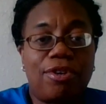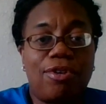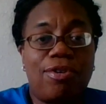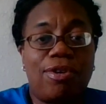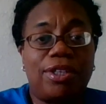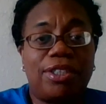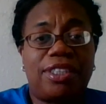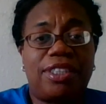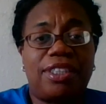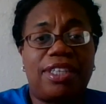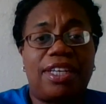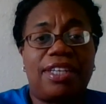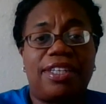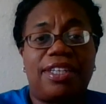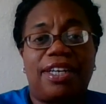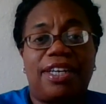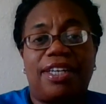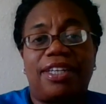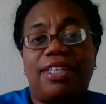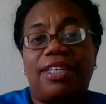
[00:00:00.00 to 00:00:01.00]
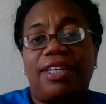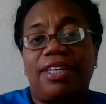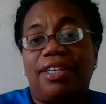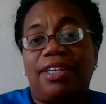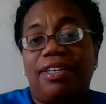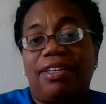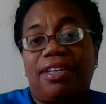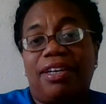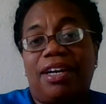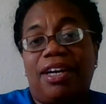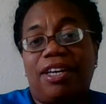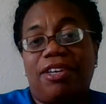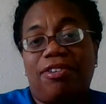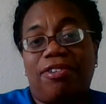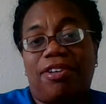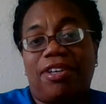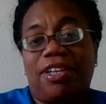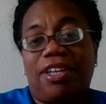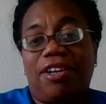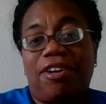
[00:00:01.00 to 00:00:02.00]
on Sunday. You
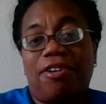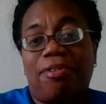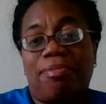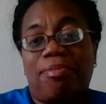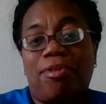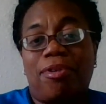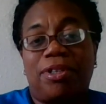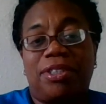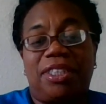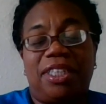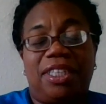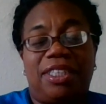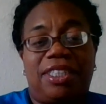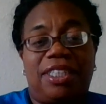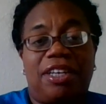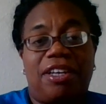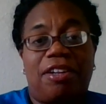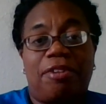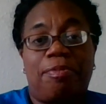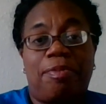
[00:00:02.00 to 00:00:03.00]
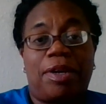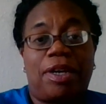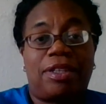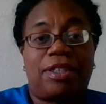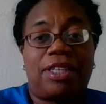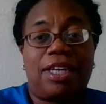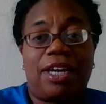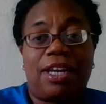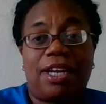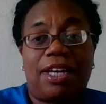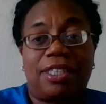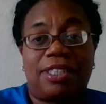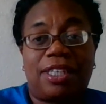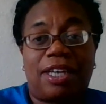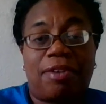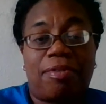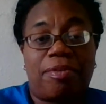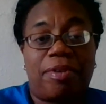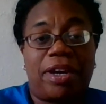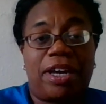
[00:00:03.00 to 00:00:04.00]
can hear more detail about that as
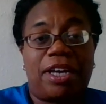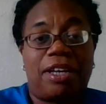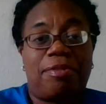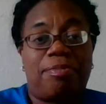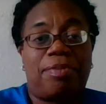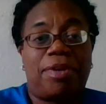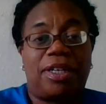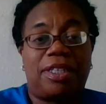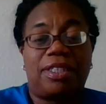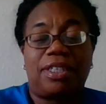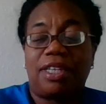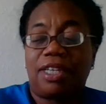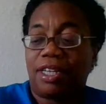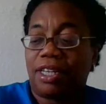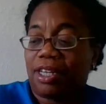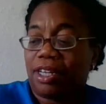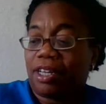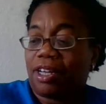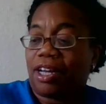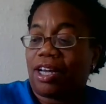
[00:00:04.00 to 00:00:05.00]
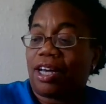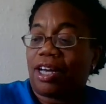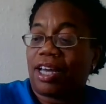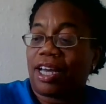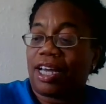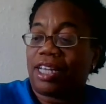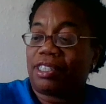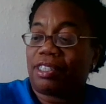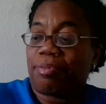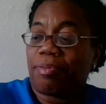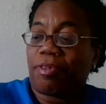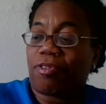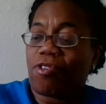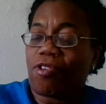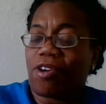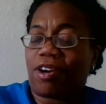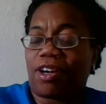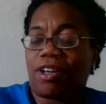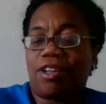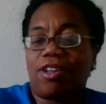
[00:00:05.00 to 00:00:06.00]
I read. But as
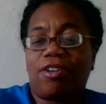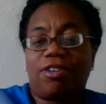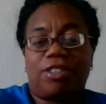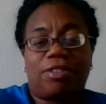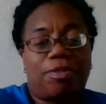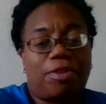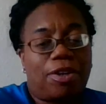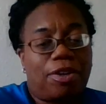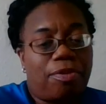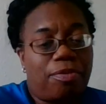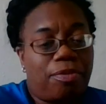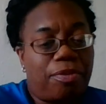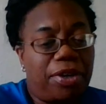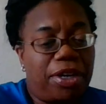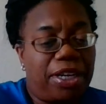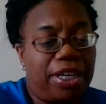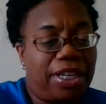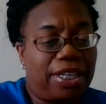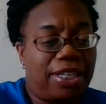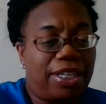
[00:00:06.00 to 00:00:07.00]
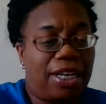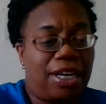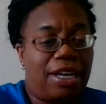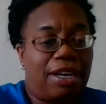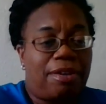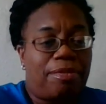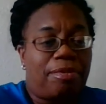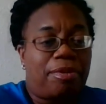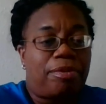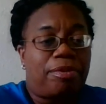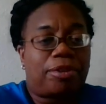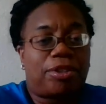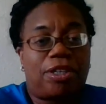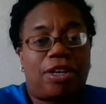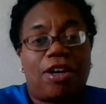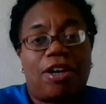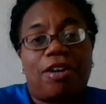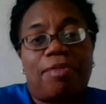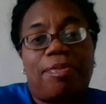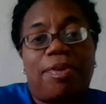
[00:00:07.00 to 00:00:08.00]
before I close, I'm going to read. We were
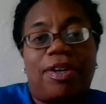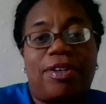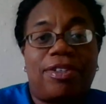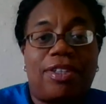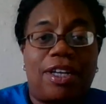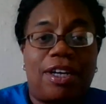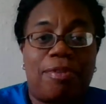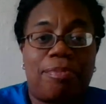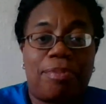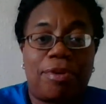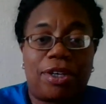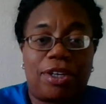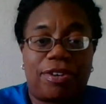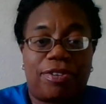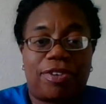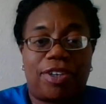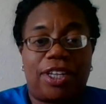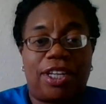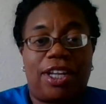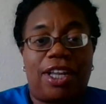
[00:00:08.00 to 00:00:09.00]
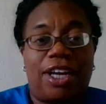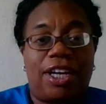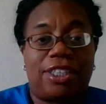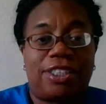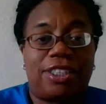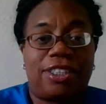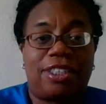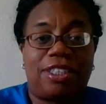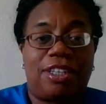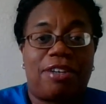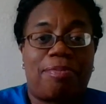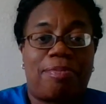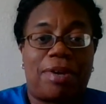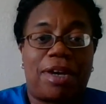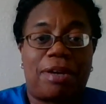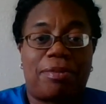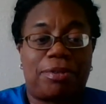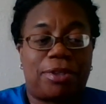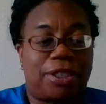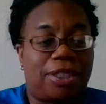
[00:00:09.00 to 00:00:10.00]
talking about a book of Colossians in the
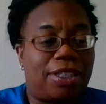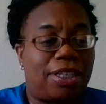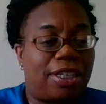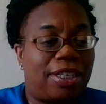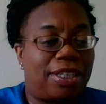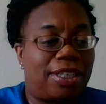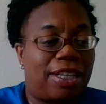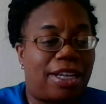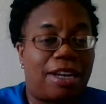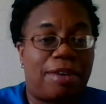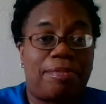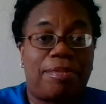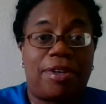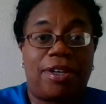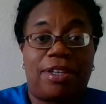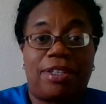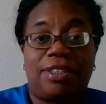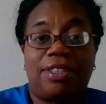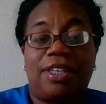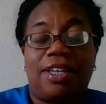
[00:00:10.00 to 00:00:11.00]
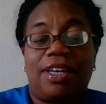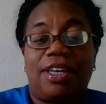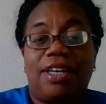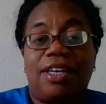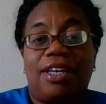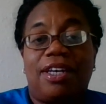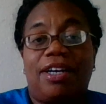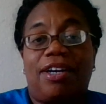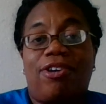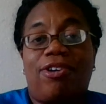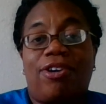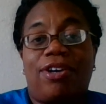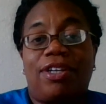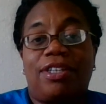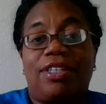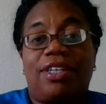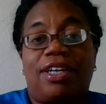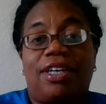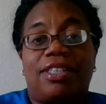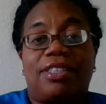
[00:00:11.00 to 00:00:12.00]
Bible study that I'm in
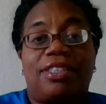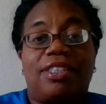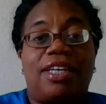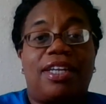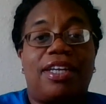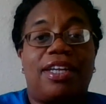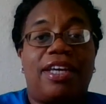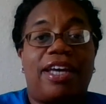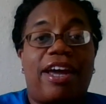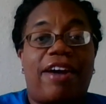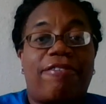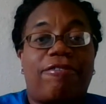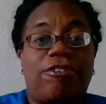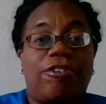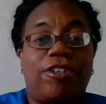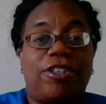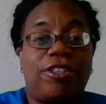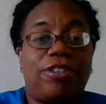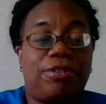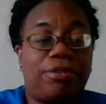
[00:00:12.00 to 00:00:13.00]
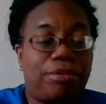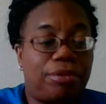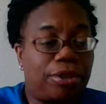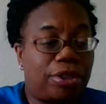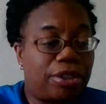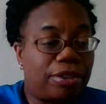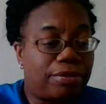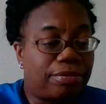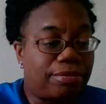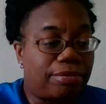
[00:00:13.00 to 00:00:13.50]
on Sunday afternoons,